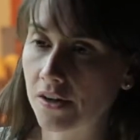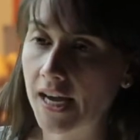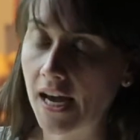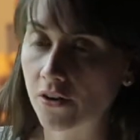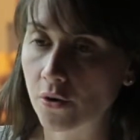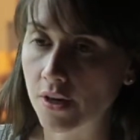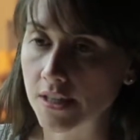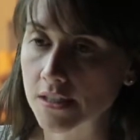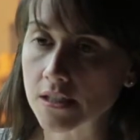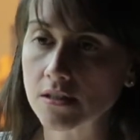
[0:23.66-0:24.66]

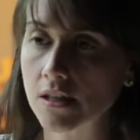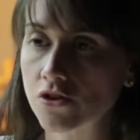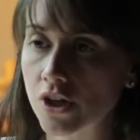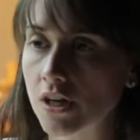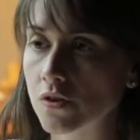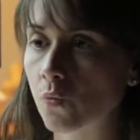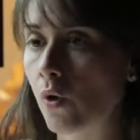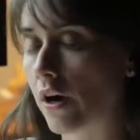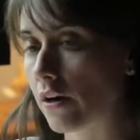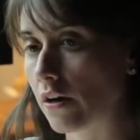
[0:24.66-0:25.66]
categories such as
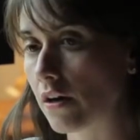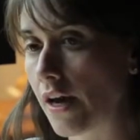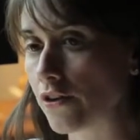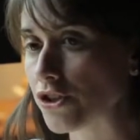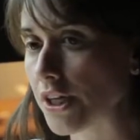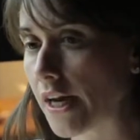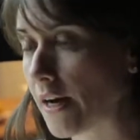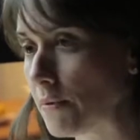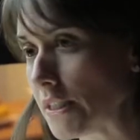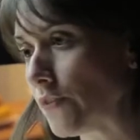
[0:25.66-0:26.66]
water, energy and
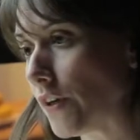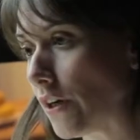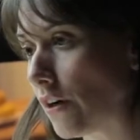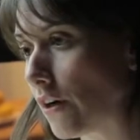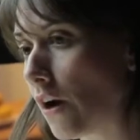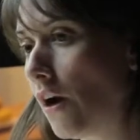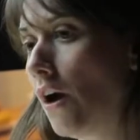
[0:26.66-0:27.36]
atmosphere,